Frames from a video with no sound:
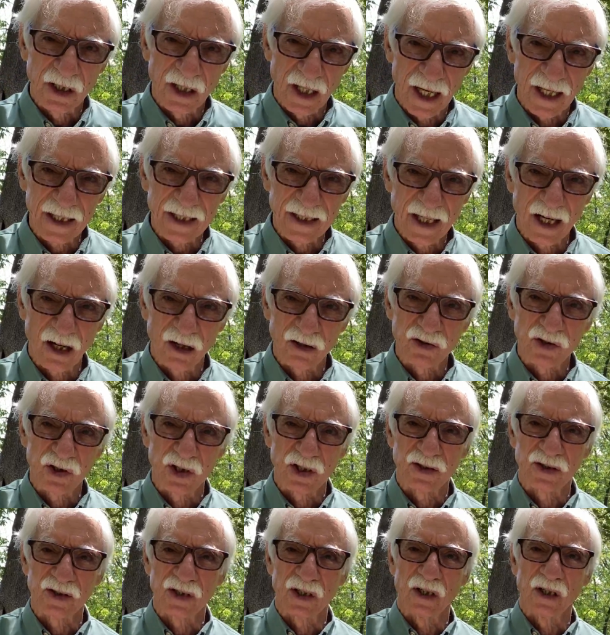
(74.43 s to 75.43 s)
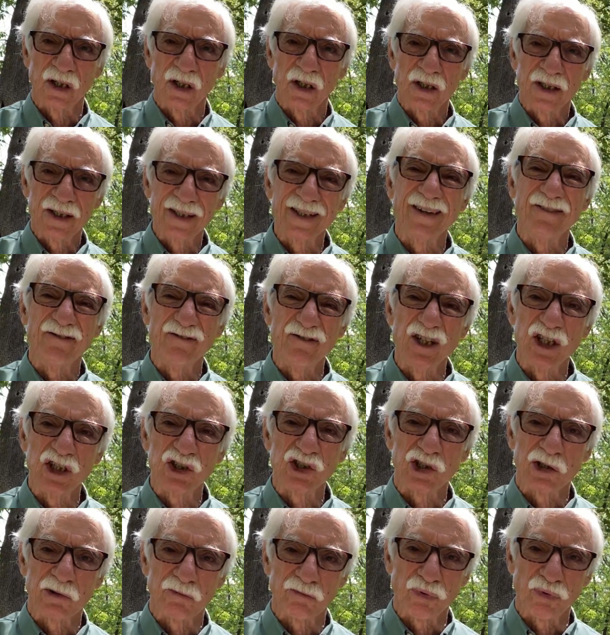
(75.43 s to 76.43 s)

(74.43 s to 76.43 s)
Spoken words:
That tells you it's a division